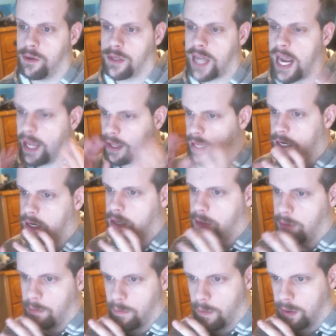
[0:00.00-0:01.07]
highlighting the
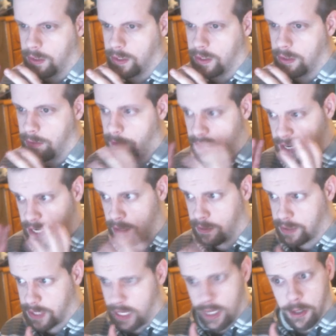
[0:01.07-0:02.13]
one the videos
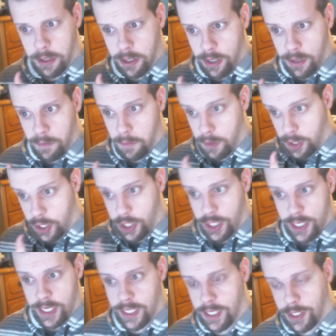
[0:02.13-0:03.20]
that look were good
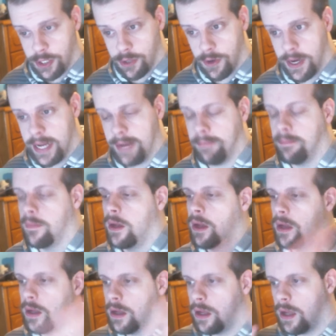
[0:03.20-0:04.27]
in the stream.
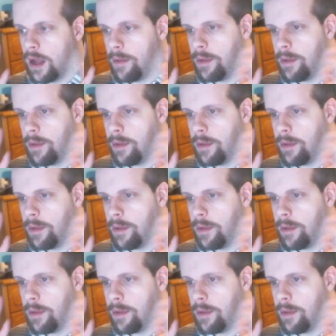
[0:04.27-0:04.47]
I've been